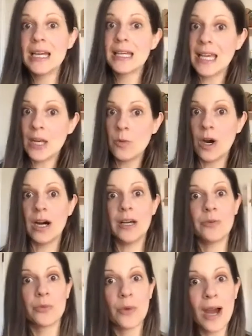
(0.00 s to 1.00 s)
quinoa
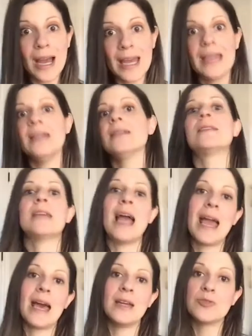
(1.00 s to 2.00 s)
and rice
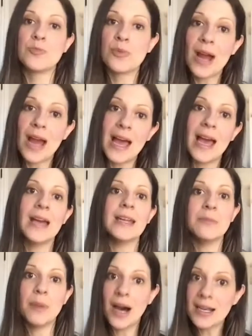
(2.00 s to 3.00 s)
and bread
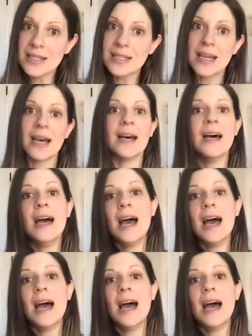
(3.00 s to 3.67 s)
and pasta.